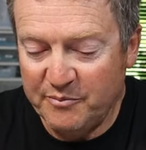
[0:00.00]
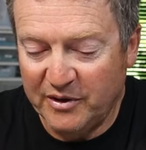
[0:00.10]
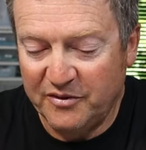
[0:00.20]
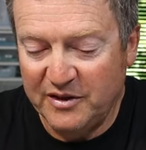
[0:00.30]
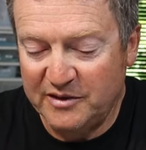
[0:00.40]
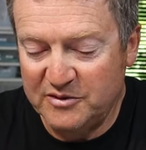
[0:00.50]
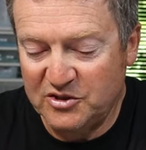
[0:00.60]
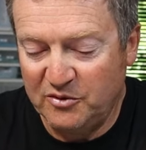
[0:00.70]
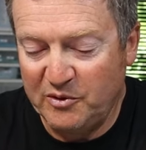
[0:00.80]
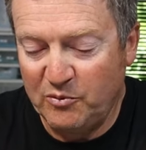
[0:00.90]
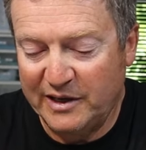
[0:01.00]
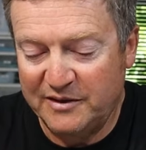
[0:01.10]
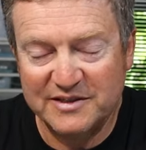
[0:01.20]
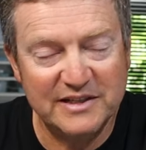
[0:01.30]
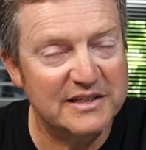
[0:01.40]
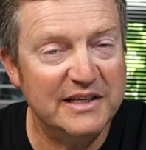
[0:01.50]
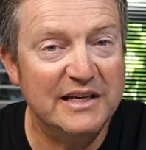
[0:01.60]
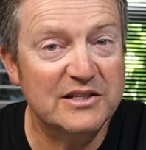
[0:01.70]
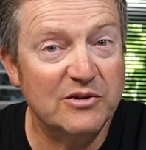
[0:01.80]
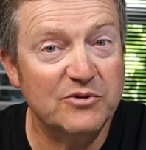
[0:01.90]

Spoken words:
But I think it would still be 1 out of 16 as